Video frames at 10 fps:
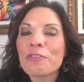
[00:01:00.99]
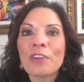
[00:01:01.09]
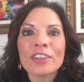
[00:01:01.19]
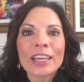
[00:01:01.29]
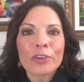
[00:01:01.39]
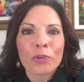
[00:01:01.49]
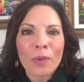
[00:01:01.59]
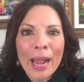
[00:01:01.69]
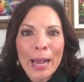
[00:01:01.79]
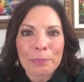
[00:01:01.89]
I felt like
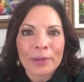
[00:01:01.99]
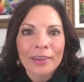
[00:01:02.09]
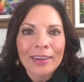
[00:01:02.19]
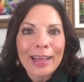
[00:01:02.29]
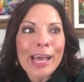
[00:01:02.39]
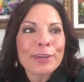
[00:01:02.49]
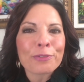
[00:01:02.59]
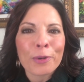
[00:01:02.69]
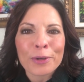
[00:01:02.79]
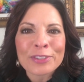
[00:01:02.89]
crap. And
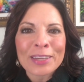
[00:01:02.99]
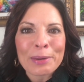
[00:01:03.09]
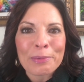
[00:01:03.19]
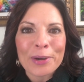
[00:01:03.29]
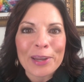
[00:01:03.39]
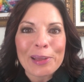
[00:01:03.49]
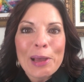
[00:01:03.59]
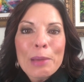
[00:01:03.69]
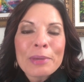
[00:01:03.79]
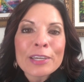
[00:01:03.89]
of course I would,
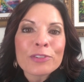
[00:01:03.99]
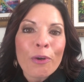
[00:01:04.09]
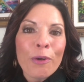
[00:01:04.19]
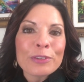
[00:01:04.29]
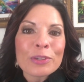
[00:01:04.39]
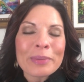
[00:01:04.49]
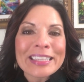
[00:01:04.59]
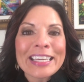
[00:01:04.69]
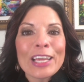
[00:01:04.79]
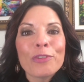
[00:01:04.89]
because
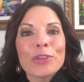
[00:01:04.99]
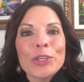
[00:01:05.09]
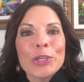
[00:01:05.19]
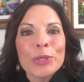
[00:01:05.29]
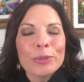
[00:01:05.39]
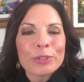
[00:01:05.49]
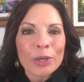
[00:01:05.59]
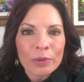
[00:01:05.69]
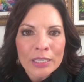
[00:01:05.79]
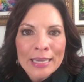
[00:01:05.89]
ultimately, if you
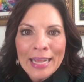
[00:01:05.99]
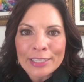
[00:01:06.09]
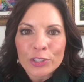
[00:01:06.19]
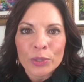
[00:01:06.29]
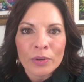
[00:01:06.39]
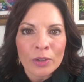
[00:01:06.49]
don't acknowledge your